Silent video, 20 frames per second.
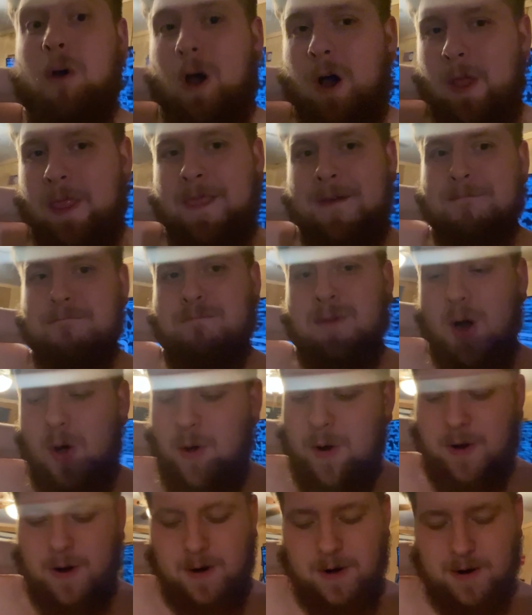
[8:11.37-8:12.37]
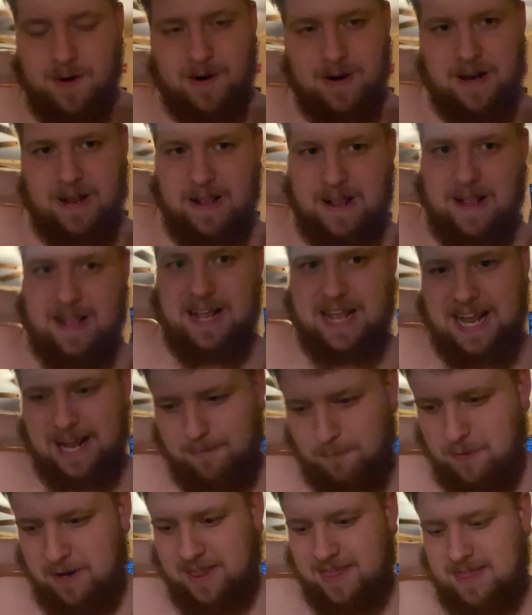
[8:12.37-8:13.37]
The motor,
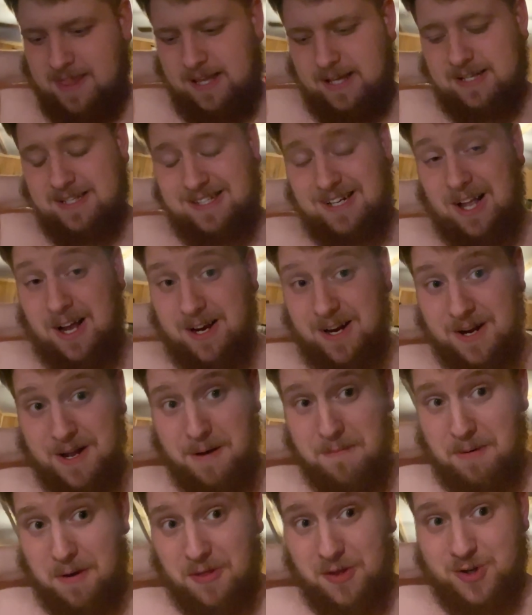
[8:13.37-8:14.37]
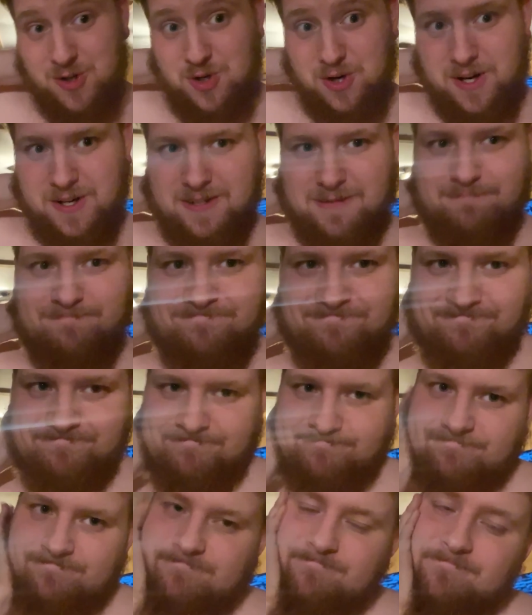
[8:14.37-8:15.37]
we think, is locking up on the truck.
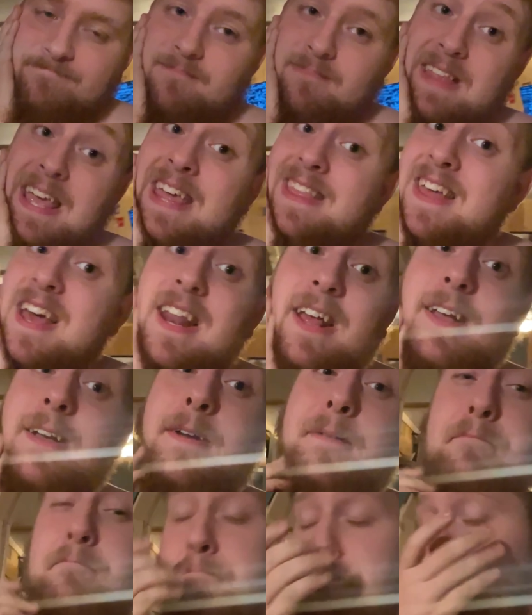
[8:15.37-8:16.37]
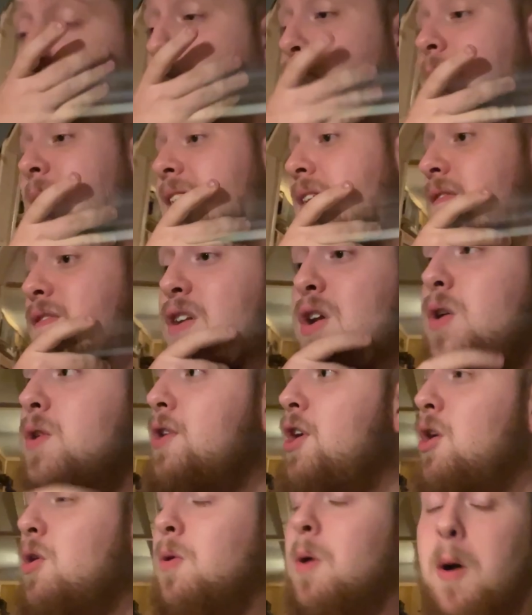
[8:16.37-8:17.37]
And that ain't good. And if you don't
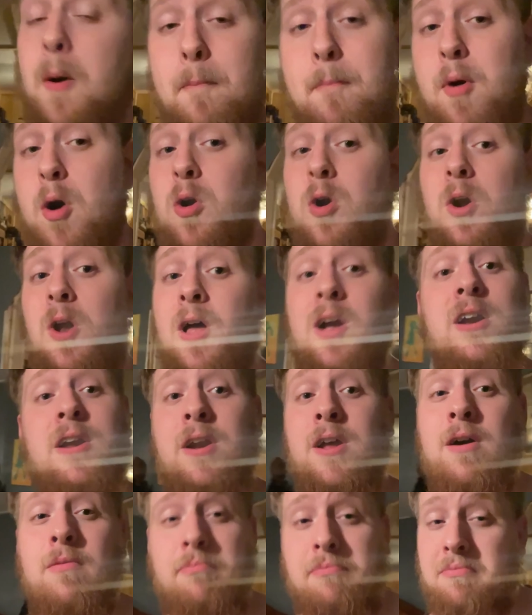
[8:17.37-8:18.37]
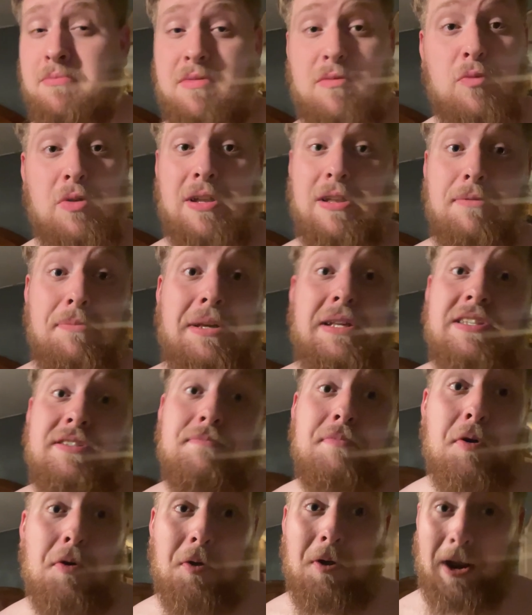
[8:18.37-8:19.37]
know, a motor locking up really means the
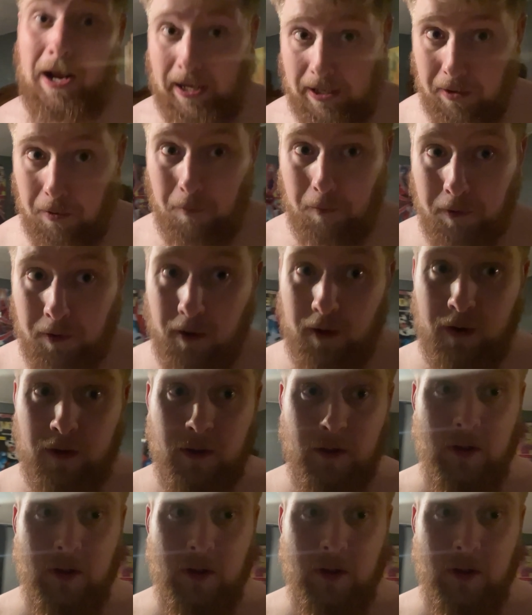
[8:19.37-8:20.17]
motor ain't no good.